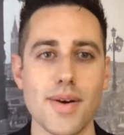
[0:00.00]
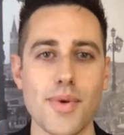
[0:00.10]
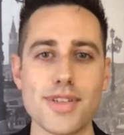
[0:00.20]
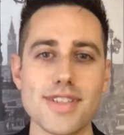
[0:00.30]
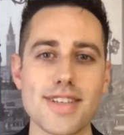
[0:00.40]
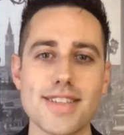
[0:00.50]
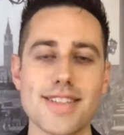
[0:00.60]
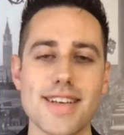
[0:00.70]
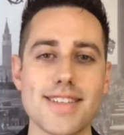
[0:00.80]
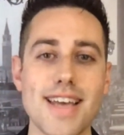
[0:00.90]
wasn't just
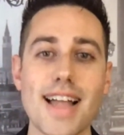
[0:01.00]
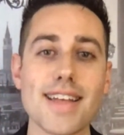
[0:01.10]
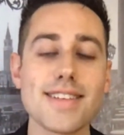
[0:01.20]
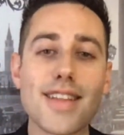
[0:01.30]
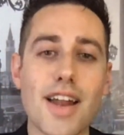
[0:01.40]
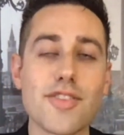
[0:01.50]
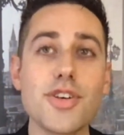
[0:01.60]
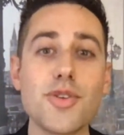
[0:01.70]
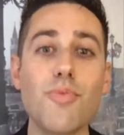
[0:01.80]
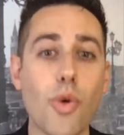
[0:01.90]
to tell us a lot of
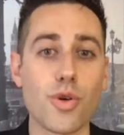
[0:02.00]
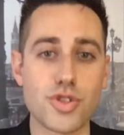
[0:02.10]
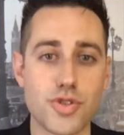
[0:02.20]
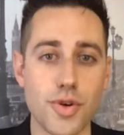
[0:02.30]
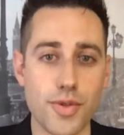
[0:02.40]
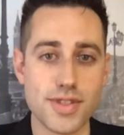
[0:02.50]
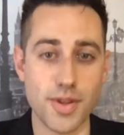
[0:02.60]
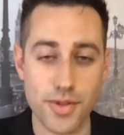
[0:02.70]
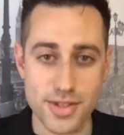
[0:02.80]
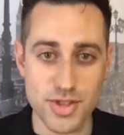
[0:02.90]
good moral truths.
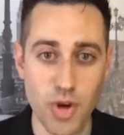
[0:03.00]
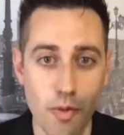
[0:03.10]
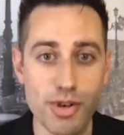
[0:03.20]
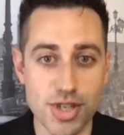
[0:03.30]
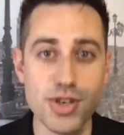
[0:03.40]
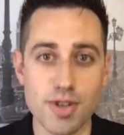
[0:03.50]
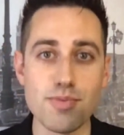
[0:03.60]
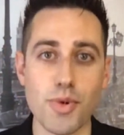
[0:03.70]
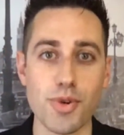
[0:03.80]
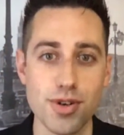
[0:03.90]
So there's so much good
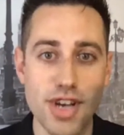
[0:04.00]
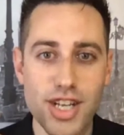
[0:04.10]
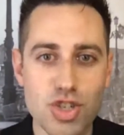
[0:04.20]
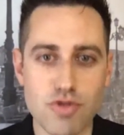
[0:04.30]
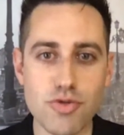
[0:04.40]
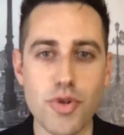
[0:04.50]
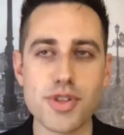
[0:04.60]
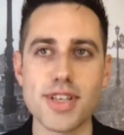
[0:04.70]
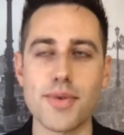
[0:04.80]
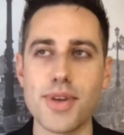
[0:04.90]
moral
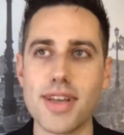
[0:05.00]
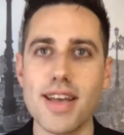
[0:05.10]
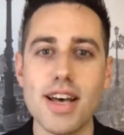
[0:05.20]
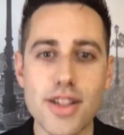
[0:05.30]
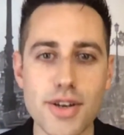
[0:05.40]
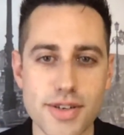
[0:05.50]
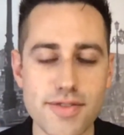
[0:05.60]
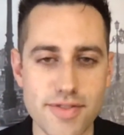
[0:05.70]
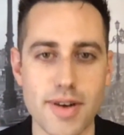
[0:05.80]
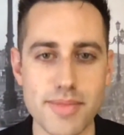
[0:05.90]
truths that we can learn
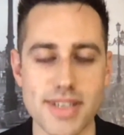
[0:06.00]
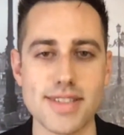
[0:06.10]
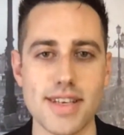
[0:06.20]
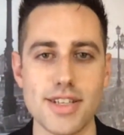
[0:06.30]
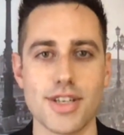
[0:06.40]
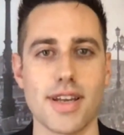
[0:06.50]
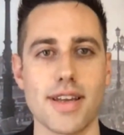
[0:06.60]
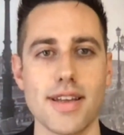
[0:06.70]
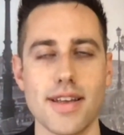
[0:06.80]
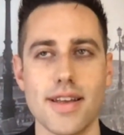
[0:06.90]
from his teaching.
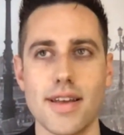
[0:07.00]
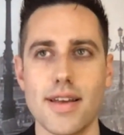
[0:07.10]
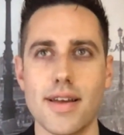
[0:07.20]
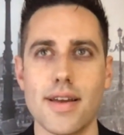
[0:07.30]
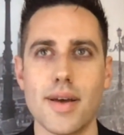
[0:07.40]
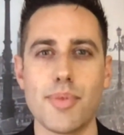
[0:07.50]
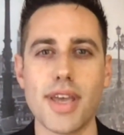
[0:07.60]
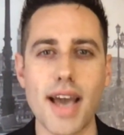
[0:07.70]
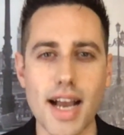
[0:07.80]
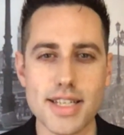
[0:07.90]
But
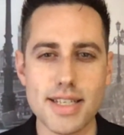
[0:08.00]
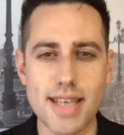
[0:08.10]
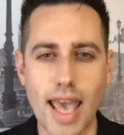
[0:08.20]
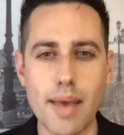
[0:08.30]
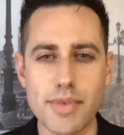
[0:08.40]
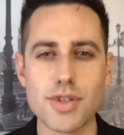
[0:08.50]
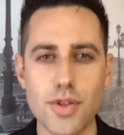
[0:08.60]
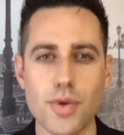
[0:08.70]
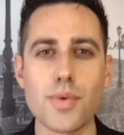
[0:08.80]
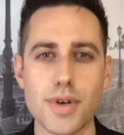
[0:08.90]
he actually came into
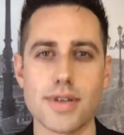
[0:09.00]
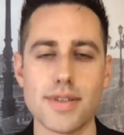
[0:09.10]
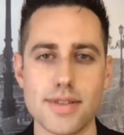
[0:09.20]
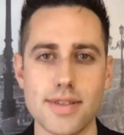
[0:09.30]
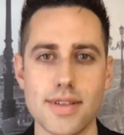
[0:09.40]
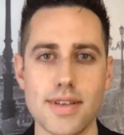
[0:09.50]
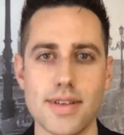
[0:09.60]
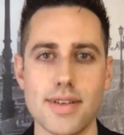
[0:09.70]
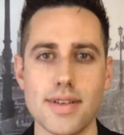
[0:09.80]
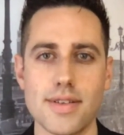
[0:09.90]
the world
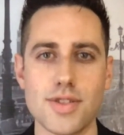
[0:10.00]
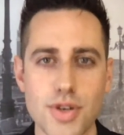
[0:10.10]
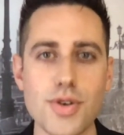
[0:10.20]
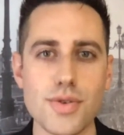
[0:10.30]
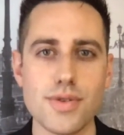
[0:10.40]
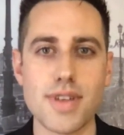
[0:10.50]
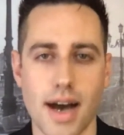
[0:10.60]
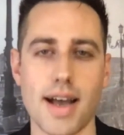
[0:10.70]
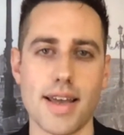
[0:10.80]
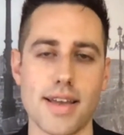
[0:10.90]
to
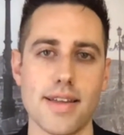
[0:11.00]
die.